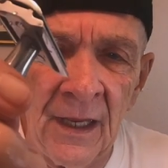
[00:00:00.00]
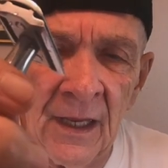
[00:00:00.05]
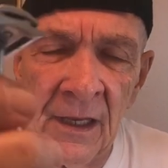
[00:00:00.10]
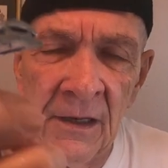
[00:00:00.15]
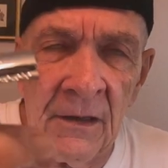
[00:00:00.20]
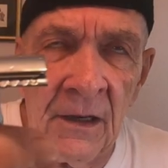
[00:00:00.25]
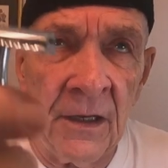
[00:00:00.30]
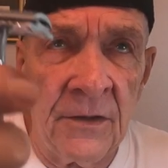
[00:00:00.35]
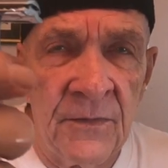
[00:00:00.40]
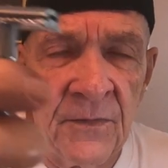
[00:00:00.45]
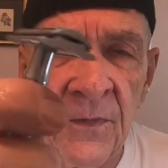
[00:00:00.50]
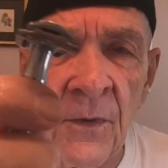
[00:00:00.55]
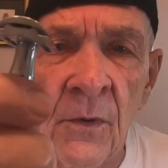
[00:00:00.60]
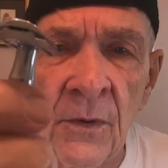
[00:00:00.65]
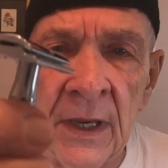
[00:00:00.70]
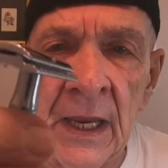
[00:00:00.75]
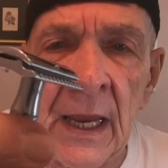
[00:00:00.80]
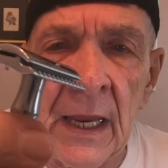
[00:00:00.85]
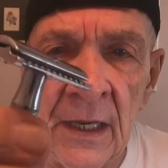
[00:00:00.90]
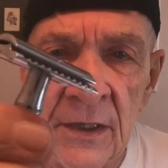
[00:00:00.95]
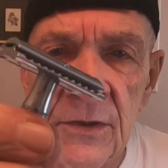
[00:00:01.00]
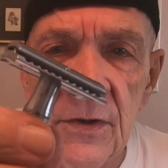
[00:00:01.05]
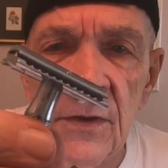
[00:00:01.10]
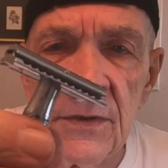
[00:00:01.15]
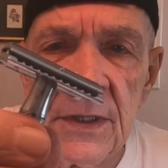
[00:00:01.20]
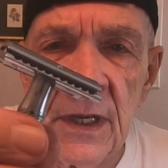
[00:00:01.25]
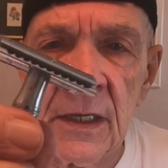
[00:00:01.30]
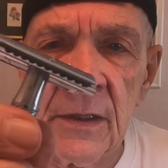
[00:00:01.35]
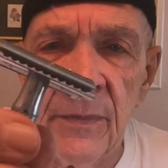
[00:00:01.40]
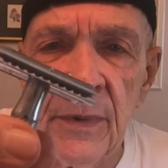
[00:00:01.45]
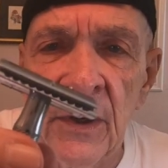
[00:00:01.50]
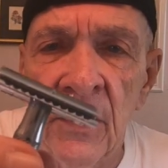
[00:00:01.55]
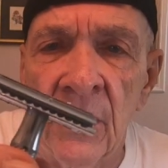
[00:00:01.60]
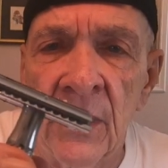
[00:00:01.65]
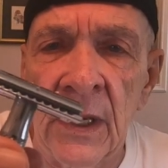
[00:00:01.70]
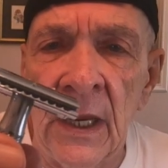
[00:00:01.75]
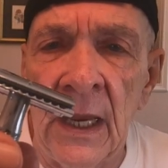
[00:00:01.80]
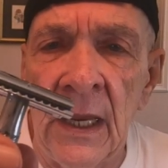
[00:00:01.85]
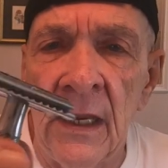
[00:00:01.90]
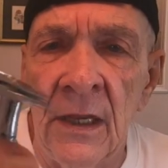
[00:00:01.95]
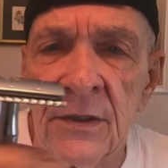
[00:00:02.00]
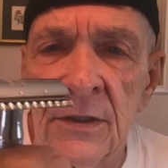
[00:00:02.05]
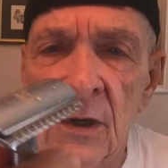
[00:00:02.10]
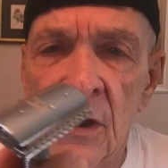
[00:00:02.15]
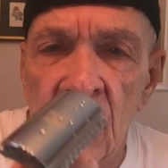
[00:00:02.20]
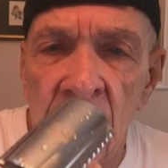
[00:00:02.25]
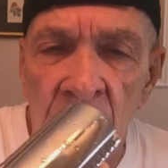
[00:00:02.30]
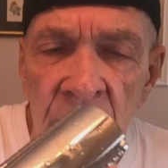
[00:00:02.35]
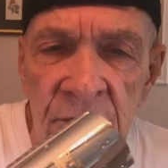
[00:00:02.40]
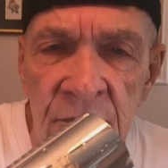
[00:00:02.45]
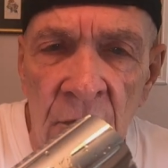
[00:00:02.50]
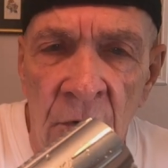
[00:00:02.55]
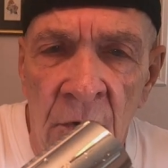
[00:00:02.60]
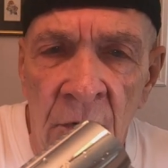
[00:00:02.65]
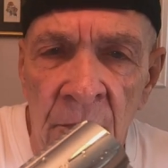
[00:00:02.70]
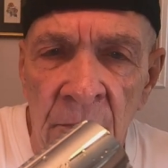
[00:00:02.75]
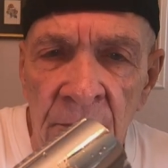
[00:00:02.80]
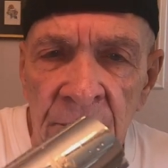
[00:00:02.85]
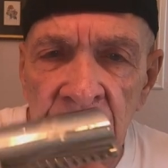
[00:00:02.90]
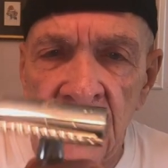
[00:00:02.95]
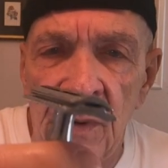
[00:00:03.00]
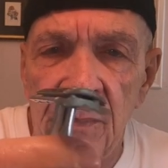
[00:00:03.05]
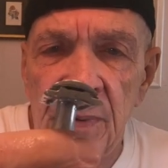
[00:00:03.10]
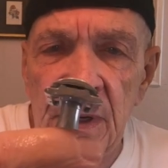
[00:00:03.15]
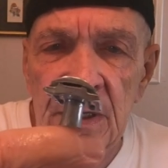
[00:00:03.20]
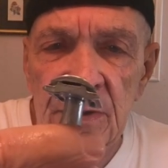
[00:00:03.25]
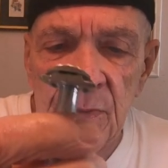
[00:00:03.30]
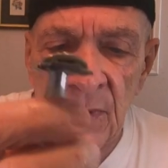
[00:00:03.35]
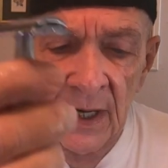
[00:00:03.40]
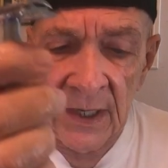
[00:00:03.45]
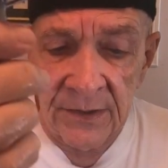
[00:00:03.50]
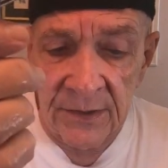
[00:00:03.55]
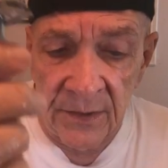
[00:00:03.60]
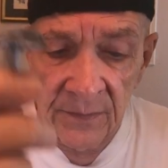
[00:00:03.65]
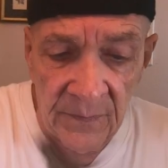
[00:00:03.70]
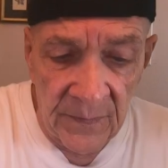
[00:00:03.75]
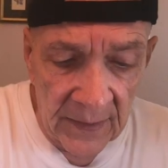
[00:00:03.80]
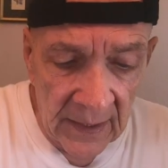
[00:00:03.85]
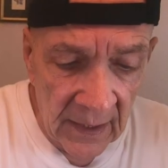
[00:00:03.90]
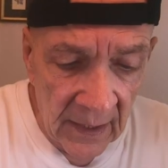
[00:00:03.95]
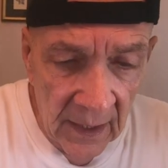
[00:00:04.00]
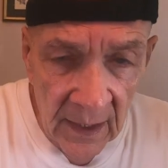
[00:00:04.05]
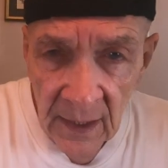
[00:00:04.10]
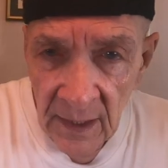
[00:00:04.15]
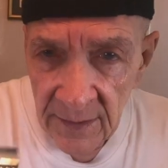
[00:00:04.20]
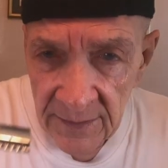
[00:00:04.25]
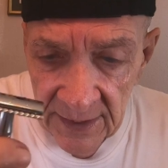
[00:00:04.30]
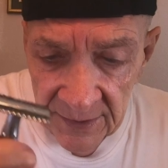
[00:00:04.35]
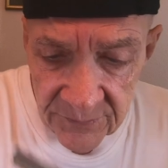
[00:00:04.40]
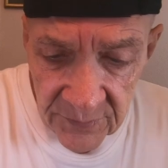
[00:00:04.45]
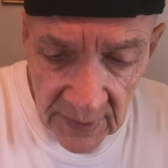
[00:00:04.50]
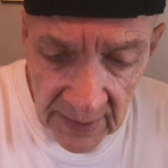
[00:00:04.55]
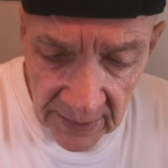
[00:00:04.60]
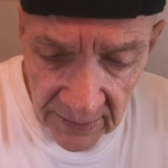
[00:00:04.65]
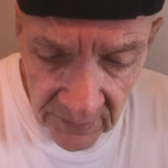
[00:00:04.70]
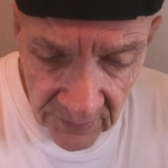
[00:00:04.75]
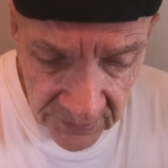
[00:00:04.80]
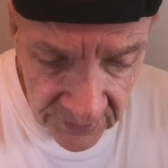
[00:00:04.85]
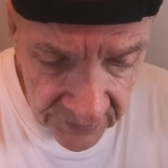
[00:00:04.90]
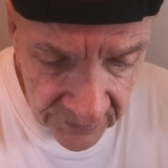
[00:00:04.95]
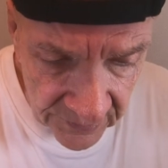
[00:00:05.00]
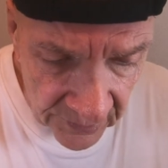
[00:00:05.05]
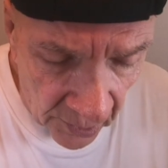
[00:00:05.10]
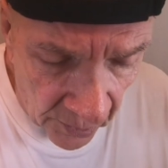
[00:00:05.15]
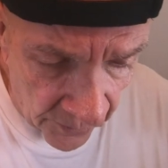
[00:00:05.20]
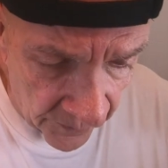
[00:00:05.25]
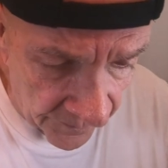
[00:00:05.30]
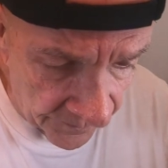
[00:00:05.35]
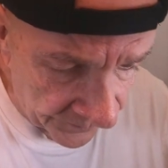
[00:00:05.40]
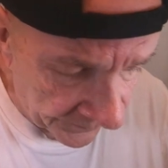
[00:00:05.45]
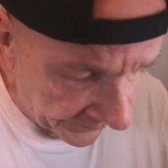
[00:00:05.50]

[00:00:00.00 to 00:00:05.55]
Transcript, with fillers: It, it's okay. It turns out to be okay. It's a close comb three-piece razor. That's what I use. So